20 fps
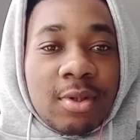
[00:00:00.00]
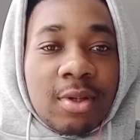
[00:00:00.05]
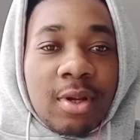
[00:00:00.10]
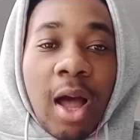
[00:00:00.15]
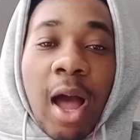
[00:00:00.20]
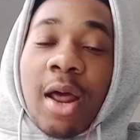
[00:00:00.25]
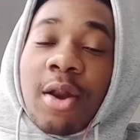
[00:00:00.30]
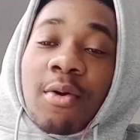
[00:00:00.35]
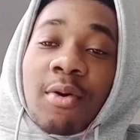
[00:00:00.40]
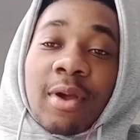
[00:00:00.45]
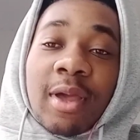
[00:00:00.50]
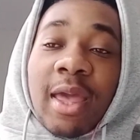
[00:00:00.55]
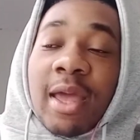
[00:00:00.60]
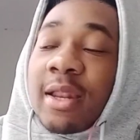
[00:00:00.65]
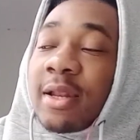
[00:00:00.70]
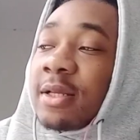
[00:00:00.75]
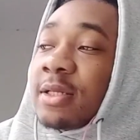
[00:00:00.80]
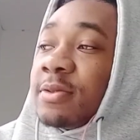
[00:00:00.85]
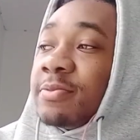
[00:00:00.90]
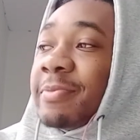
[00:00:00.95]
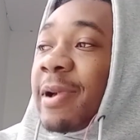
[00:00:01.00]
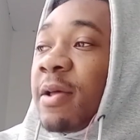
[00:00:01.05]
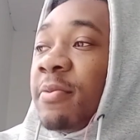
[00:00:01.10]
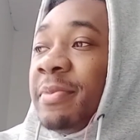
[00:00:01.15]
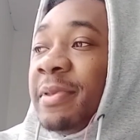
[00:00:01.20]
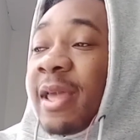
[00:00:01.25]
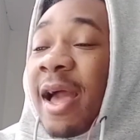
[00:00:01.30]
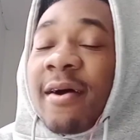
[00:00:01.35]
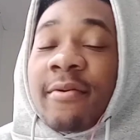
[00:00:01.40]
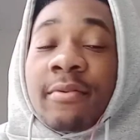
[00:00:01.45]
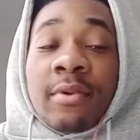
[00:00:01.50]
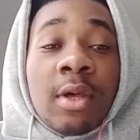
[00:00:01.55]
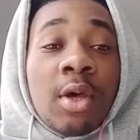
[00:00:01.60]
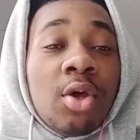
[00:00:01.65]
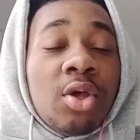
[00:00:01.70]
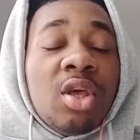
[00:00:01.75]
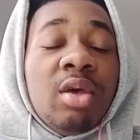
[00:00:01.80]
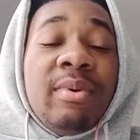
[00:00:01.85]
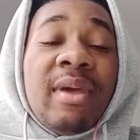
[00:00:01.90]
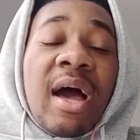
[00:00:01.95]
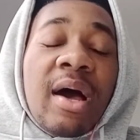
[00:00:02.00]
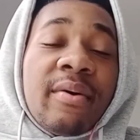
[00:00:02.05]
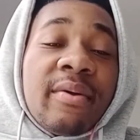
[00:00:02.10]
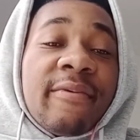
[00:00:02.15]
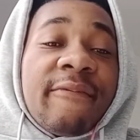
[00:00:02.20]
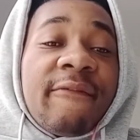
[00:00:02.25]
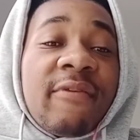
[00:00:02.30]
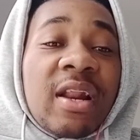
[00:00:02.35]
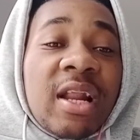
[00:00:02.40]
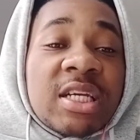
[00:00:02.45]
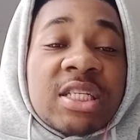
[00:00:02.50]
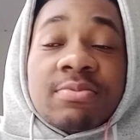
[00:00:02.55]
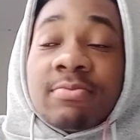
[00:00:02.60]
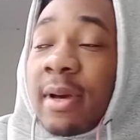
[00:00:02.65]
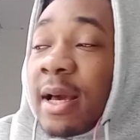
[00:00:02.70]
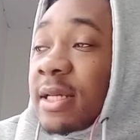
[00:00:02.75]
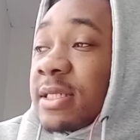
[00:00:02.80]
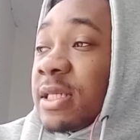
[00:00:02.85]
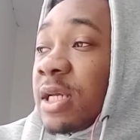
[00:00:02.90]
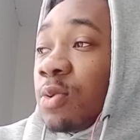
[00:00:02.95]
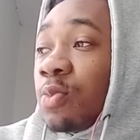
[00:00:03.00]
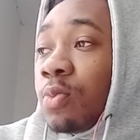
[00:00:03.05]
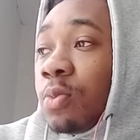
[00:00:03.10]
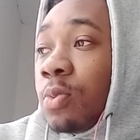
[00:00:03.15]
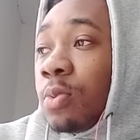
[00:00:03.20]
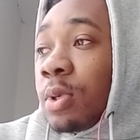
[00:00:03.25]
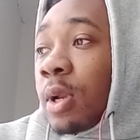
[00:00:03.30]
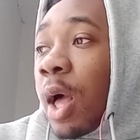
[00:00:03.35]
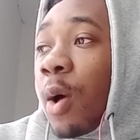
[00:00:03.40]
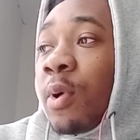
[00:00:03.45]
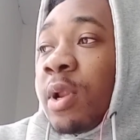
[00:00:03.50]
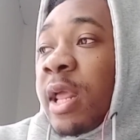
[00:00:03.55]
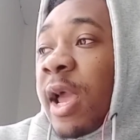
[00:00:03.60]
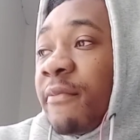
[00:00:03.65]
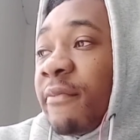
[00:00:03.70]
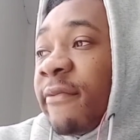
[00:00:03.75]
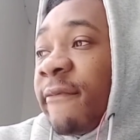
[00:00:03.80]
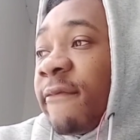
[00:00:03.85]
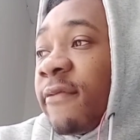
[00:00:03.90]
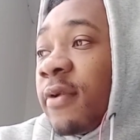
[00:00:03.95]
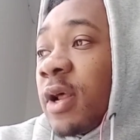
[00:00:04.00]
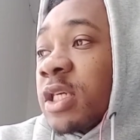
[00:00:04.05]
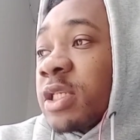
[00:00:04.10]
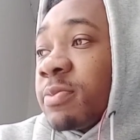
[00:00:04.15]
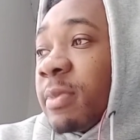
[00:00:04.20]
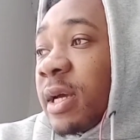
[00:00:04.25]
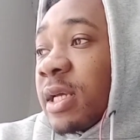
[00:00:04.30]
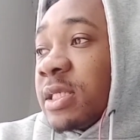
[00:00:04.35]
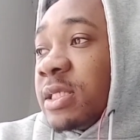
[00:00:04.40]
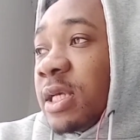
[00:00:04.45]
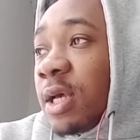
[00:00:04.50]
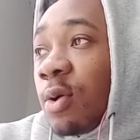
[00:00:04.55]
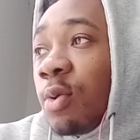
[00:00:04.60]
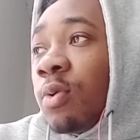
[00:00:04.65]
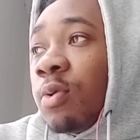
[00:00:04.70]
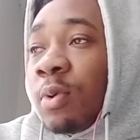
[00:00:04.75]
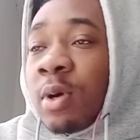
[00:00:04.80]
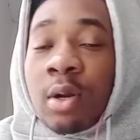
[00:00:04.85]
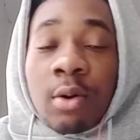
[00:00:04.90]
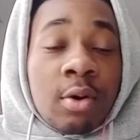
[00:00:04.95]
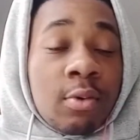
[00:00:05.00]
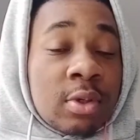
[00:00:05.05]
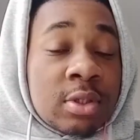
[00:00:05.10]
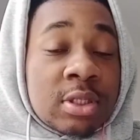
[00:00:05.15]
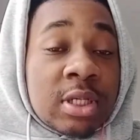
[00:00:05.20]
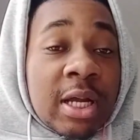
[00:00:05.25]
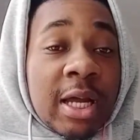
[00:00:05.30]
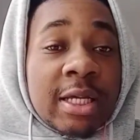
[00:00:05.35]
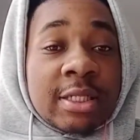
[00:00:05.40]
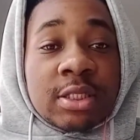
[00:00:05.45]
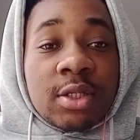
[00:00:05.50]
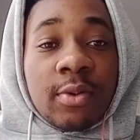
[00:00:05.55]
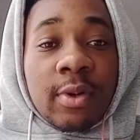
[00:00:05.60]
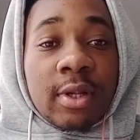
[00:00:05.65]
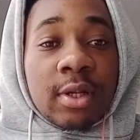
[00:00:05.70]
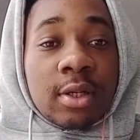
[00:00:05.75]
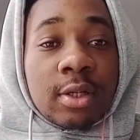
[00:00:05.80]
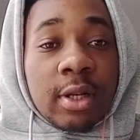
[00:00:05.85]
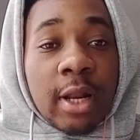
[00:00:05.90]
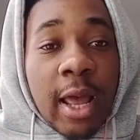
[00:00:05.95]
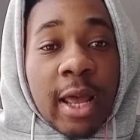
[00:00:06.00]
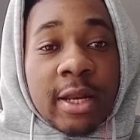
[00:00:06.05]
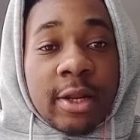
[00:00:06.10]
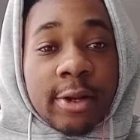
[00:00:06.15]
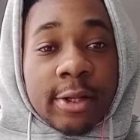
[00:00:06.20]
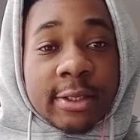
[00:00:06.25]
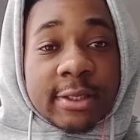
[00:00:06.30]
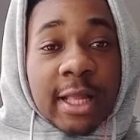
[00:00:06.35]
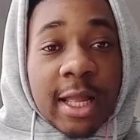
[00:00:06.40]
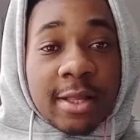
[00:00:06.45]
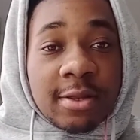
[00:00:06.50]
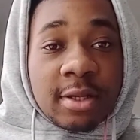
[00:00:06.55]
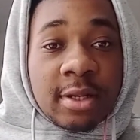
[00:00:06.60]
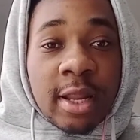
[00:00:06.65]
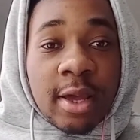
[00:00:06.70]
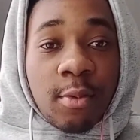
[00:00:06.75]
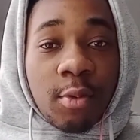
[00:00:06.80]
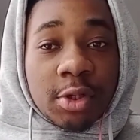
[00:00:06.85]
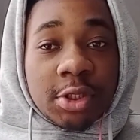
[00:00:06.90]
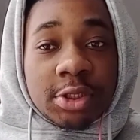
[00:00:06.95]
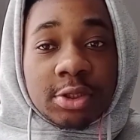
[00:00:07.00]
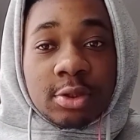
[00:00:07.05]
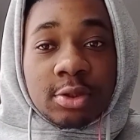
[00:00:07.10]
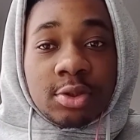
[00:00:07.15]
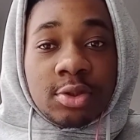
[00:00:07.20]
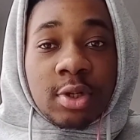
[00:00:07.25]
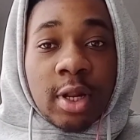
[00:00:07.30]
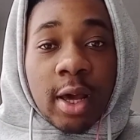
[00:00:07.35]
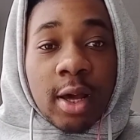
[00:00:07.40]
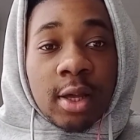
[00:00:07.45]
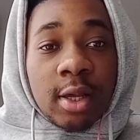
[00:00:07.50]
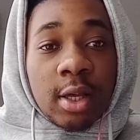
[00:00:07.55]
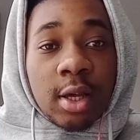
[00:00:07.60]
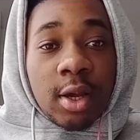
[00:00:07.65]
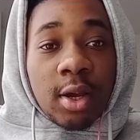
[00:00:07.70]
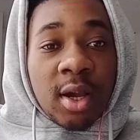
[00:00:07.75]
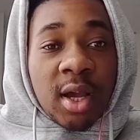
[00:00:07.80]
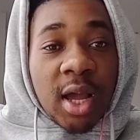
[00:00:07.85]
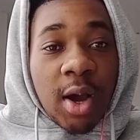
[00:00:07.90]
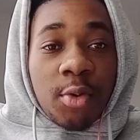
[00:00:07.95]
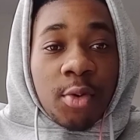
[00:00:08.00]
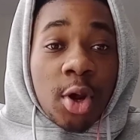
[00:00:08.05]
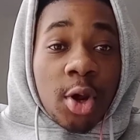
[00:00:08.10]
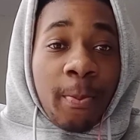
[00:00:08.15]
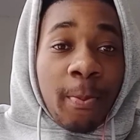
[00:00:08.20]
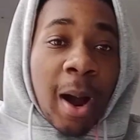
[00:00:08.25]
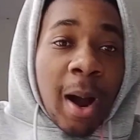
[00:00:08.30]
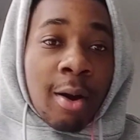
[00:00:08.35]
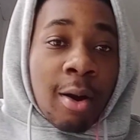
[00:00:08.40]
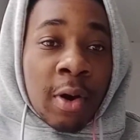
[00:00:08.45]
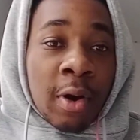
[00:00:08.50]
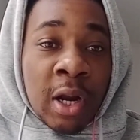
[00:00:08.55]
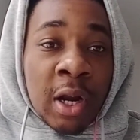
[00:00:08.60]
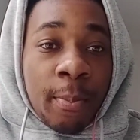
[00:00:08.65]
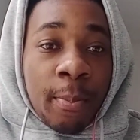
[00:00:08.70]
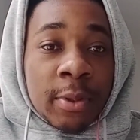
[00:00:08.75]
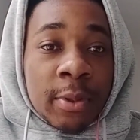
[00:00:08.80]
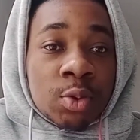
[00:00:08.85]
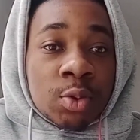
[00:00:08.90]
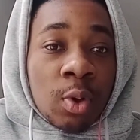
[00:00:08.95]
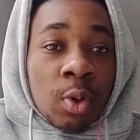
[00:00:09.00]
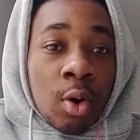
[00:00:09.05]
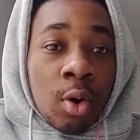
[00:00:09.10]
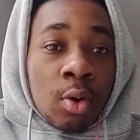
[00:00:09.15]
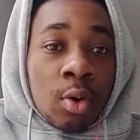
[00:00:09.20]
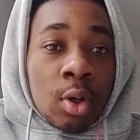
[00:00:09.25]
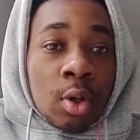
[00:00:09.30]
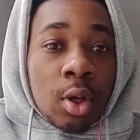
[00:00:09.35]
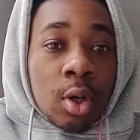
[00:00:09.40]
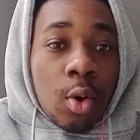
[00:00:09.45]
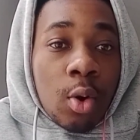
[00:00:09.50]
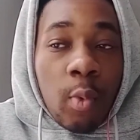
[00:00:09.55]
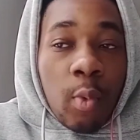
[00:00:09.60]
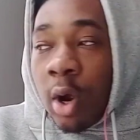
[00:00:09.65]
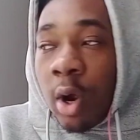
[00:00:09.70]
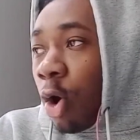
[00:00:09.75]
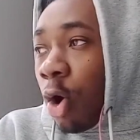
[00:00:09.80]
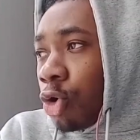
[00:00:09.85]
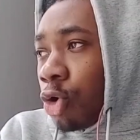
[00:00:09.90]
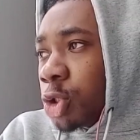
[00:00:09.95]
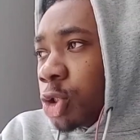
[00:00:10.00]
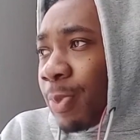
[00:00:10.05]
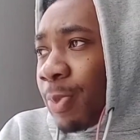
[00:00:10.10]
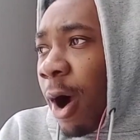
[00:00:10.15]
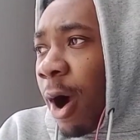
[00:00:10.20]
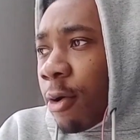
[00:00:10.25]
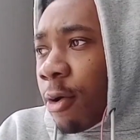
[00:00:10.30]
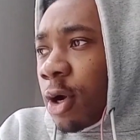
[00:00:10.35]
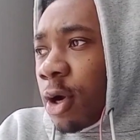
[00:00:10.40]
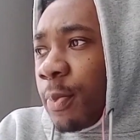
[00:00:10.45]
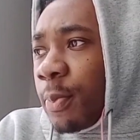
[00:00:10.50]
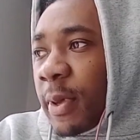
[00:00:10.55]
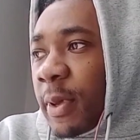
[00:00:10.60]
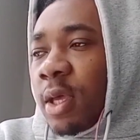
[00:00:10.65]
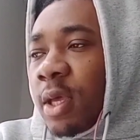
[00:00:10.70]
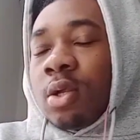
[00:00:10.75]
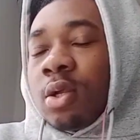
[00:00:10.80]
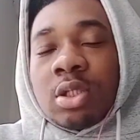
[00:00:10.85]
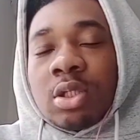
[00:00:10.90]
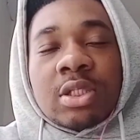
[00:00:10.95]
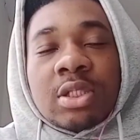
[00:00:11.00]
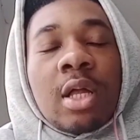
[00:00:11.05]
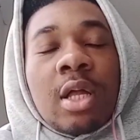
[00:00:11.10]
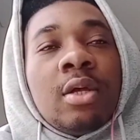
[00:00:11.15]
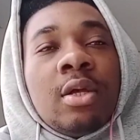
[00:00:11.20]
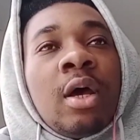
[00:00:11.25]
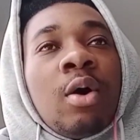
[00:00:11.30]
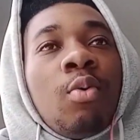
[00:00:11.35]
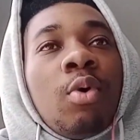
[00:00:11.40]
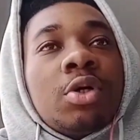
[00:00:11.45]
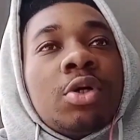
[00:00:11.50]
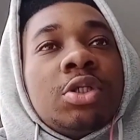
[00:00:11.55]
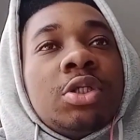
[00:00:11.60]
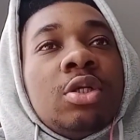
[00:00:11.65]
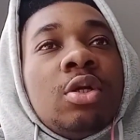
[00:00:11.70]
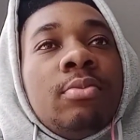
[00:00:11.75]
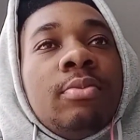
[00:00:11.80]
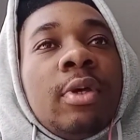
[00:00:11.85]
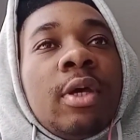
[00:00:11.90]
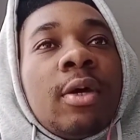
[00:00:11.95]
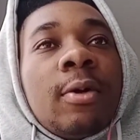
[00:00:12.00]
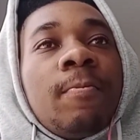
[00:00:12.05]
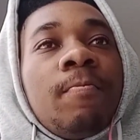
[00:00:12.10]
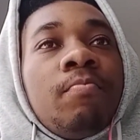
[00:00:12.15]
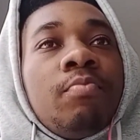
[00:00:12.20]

I don't get this. Man, you be having flashbacks, and like when you're having flashbacks here, what's the guys doing? Like they're standing there watching you do that. And when you're powering up as well, when Goku's powering up here, you're just standing there watching him, yeah?